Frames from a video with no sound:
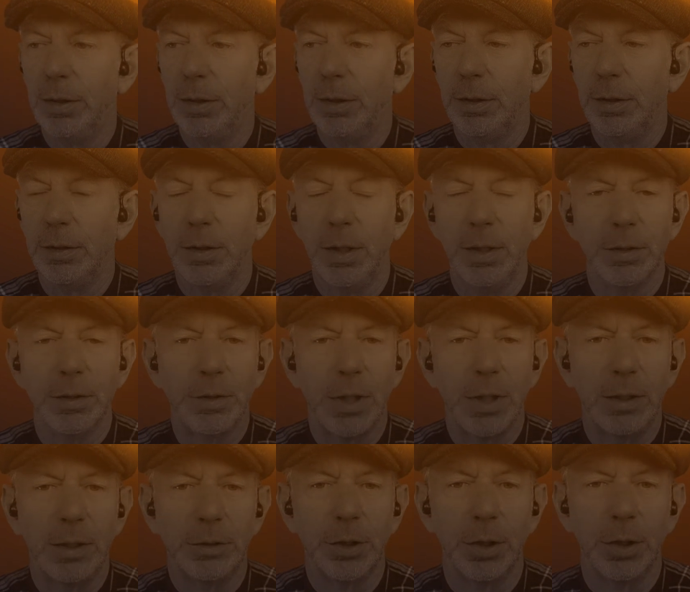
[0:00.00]
it's
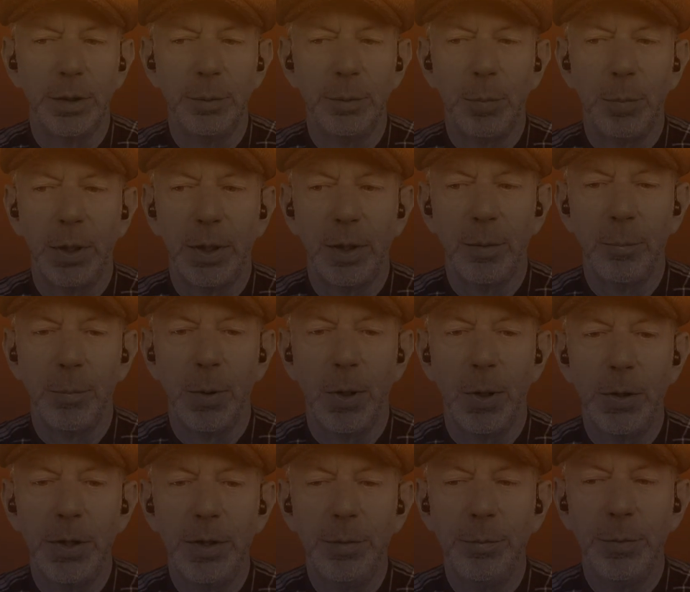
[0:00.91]
actually playing
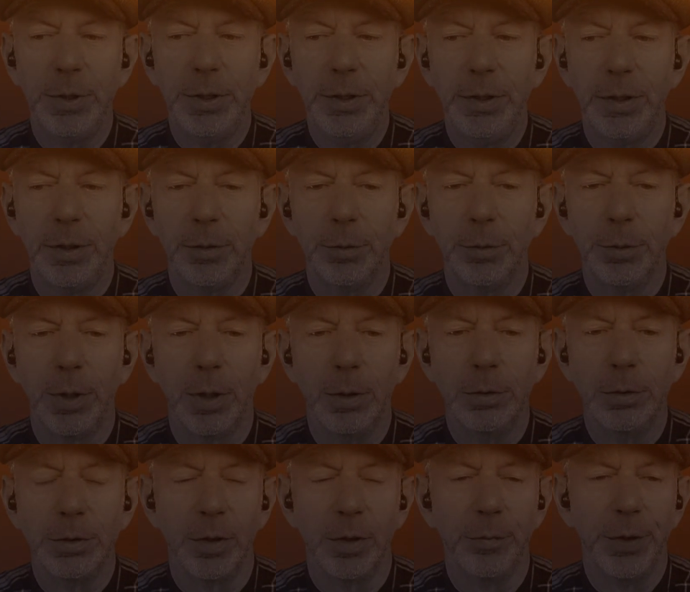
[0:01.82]
behind me, it will
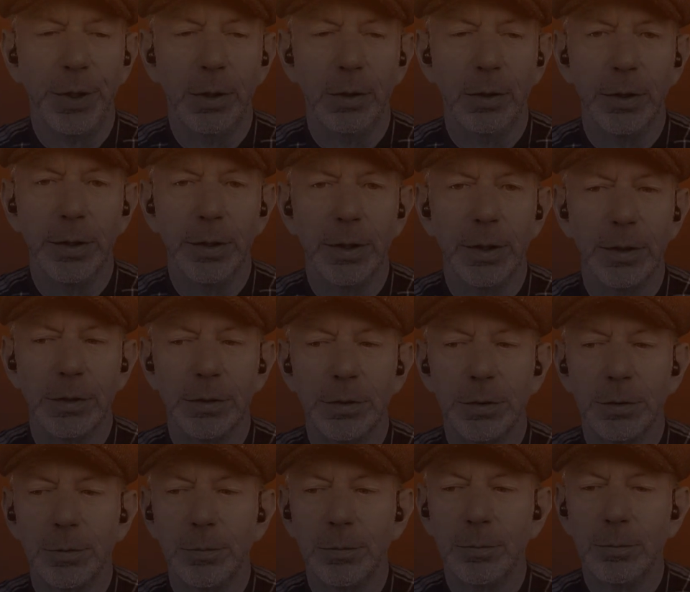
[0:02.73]
go something like
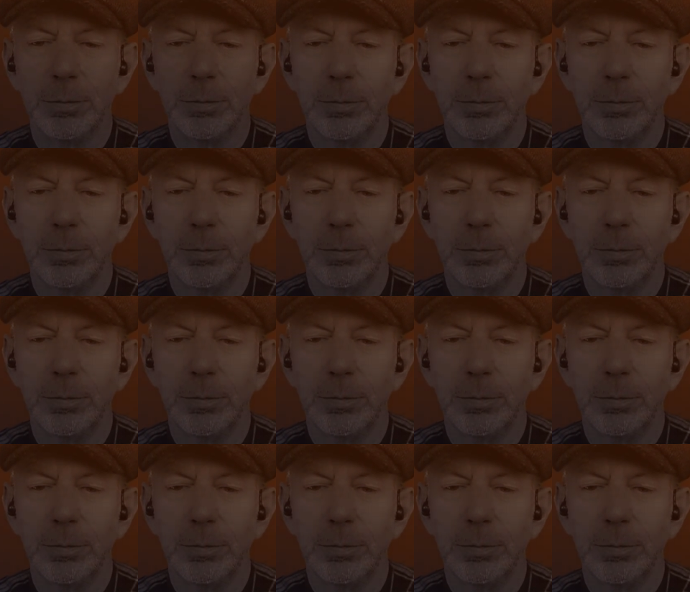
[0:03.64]
this.